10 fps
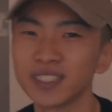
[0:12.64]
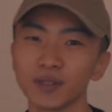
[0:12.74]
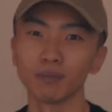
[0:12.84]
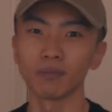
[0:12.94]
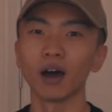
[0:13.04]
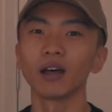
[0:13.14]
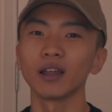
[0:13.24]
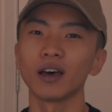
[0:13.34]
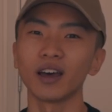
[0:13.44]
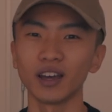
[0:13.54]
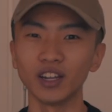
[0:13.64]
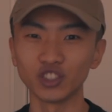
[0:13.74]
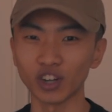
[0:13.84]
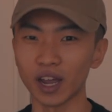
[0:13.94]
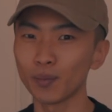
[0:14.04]
this mala
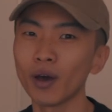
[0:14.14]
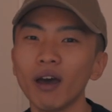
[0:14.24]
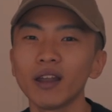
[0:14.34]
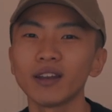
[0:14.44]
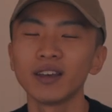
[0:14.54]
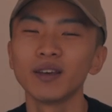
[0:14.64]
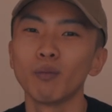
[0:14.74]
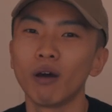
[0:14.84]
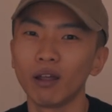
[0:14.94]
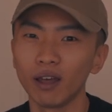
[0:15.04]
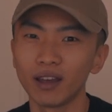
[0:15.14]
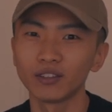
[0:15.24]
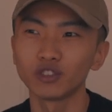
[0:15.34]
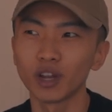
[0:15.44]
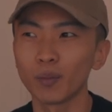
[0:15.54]
dry pot.
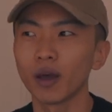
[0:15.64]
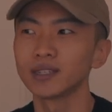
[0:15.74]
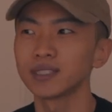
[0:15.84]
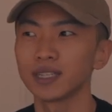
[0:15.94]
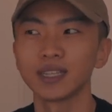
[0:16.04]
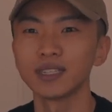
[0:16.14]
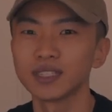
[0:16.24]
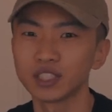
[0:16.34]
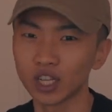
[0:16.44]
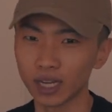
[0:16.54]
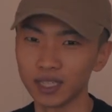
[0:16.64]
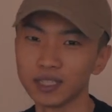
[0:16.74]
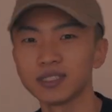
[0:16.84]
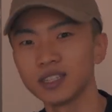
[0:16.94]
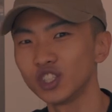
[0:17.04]
Mala dry pot is like this
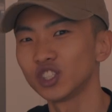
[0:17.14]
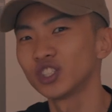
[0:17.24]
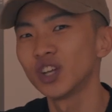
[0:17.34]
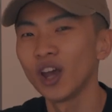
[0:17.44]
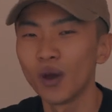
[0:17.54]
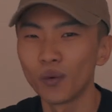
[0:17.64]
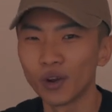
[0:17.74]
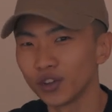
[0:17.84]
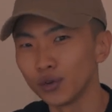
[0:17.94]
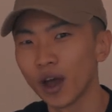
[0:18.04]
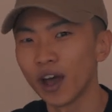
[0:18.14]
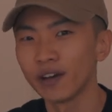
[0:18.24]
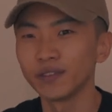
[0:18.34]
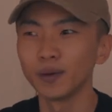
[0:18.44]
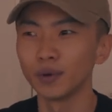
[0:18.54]
Chinese dish where you
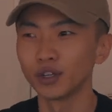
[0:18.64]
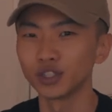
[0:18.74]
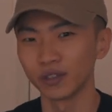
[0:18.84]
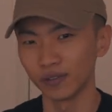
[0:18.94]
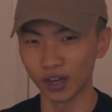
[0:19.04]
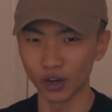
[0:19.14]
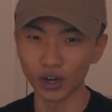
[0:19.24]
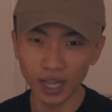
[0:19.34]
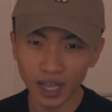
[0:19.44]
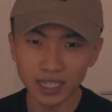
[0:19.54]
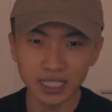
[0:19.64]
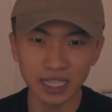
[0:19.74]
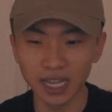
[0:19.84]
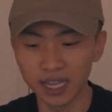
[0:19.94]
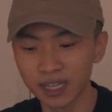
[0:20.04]
have a bunch of
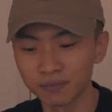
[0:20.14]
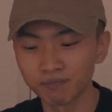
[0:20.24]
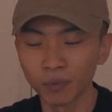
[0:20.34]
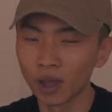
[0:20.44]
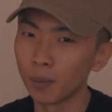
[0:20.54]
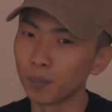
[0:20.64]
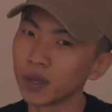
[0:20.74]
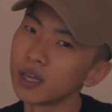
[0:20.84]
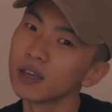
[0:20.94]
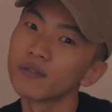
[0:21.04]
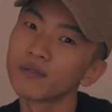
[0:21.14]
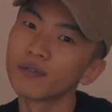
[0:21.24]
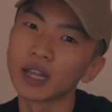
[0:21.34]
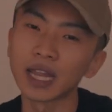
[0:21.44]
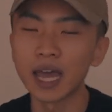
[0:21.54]
ingredients like
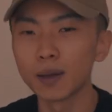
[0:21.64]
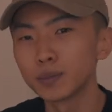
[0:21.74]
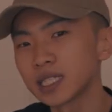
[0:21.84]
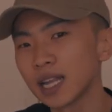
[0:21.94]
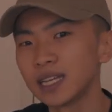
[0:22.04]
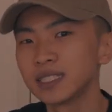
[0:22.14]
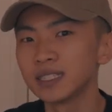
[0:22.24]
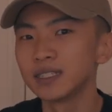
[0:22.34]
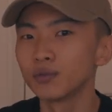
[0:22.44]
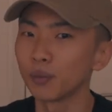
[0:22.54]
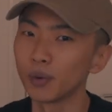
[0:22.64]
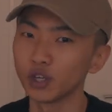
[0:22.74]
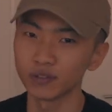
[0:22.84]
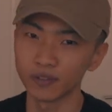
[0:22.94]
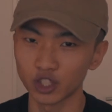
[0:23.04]
beef, lamb slices with a
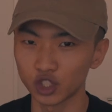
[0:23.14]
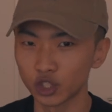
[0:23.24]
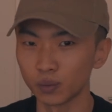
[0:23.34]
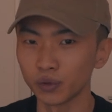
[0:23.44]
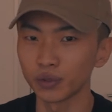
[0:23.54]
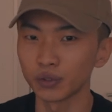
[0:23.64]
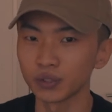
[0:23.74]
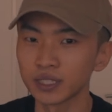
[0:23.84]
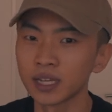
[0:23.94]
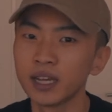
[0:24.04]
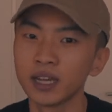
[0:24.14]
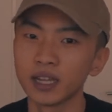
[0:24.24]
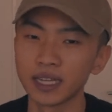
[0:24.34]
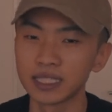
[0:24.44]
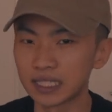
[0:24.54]
bunch of vegetables
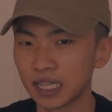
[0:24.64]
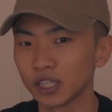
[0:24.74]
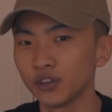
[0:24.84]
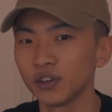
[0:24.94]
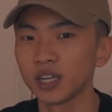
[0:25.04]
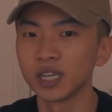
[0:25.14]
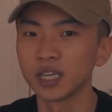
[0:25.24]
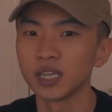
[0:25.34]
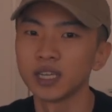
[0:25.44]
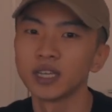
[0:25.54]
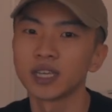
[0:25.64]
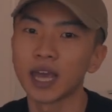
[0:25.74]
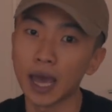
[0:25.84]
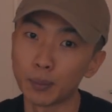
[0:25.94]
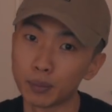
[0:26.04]
like celery,
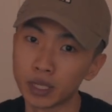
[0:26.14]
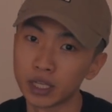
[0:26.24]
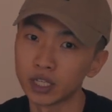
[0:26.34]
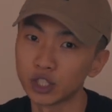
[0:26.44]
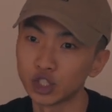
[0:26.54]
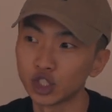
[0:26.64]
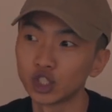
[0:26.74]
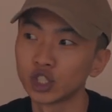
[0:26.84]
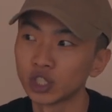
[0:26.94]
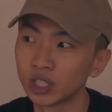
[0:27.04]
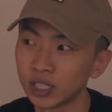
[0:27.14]
cabbage,